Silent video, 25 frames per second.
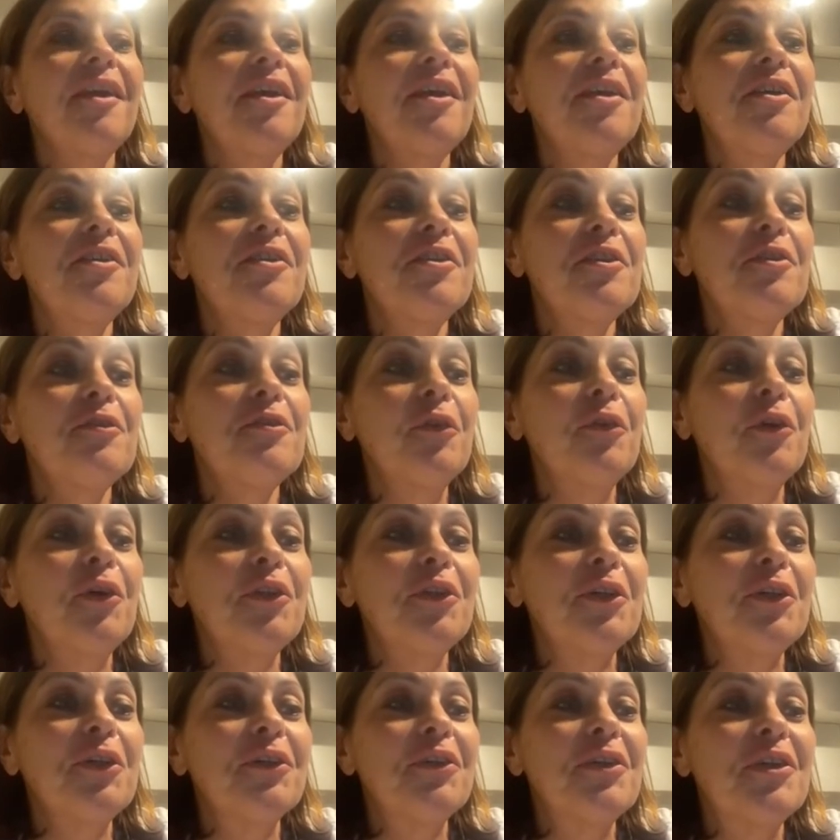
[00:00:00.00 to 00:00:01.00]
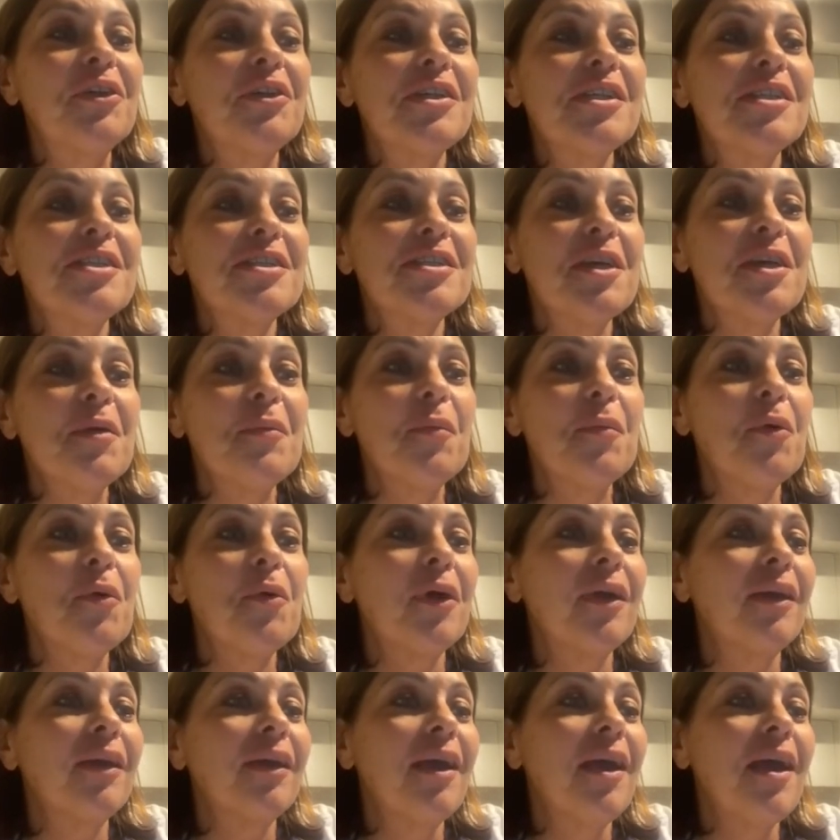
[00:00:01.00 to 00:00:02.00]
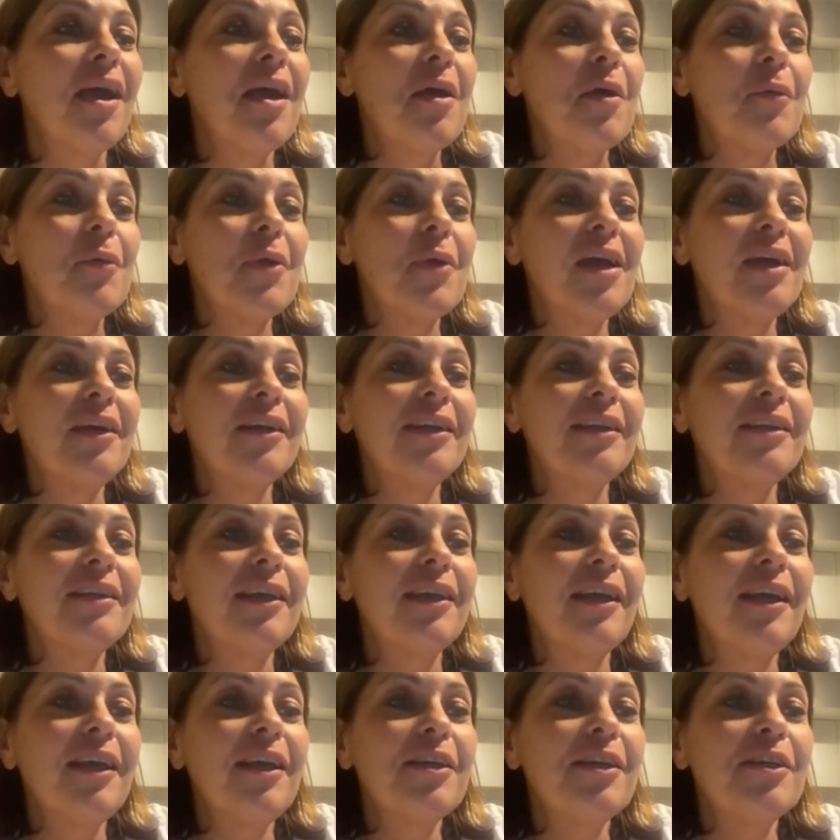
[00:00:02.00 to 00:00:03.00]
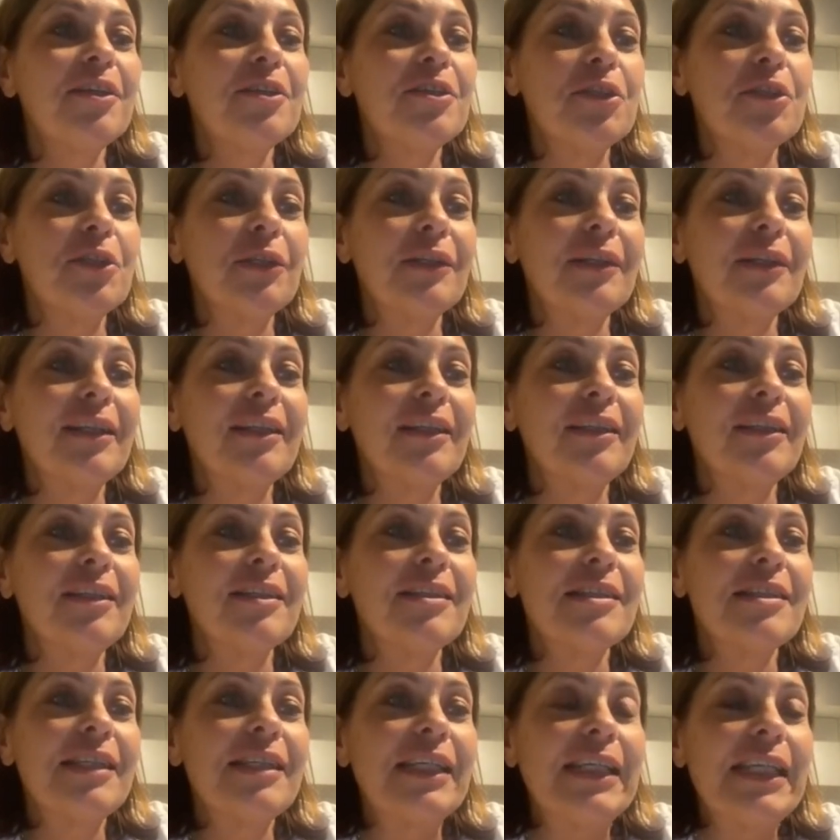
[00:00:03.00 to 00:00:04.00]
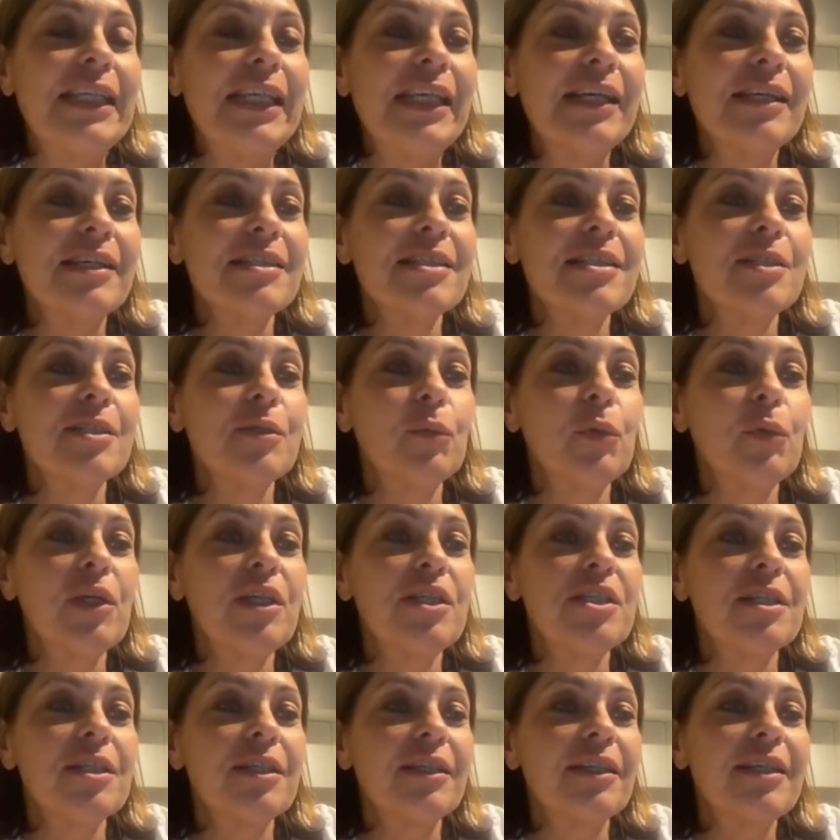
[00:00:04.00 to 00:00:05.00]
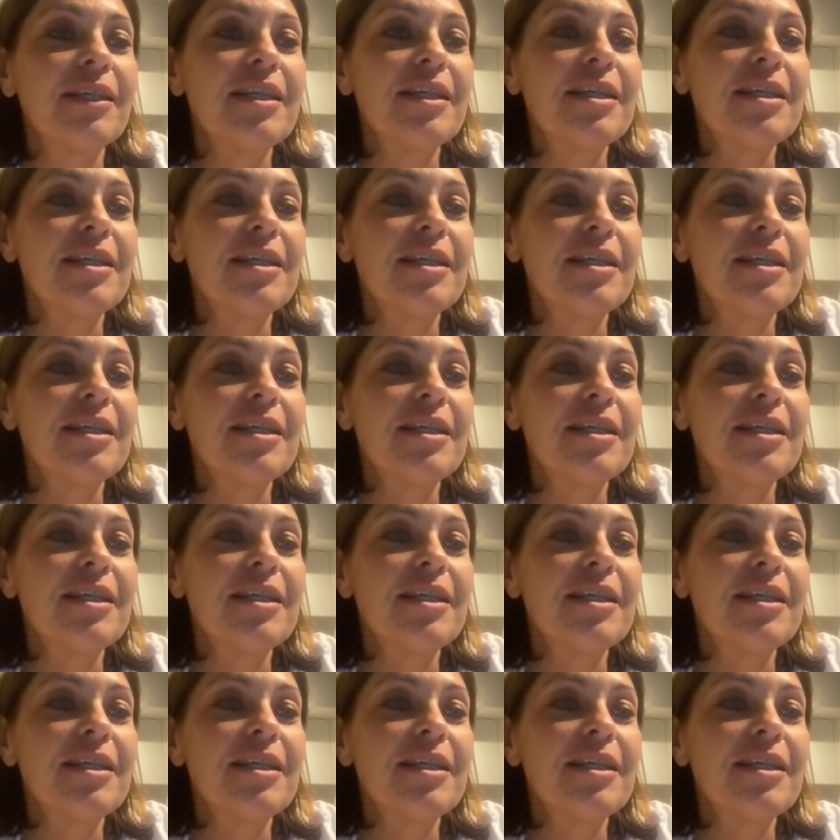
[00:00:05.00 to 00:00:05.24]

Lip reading: In the photo, there is a boy wearing a turtleneck sweater,